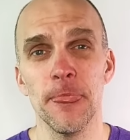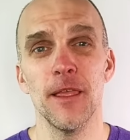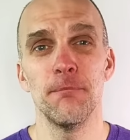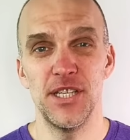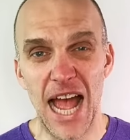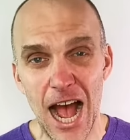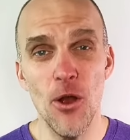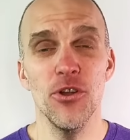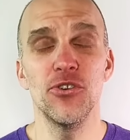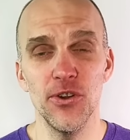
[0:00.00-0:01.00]
But how are
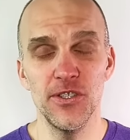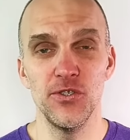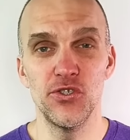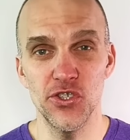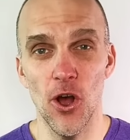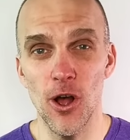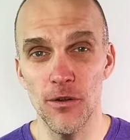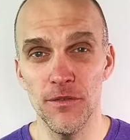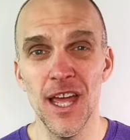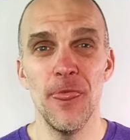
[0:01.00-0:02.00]
you going to
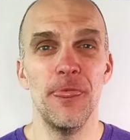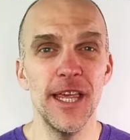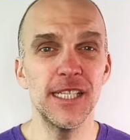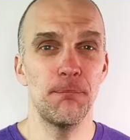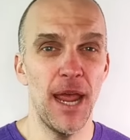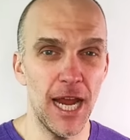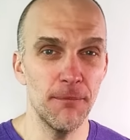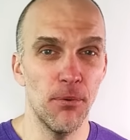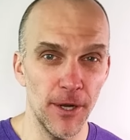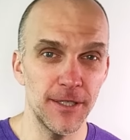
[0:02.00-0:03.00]
solve this pain
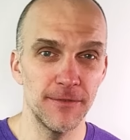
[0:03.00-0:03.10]
point?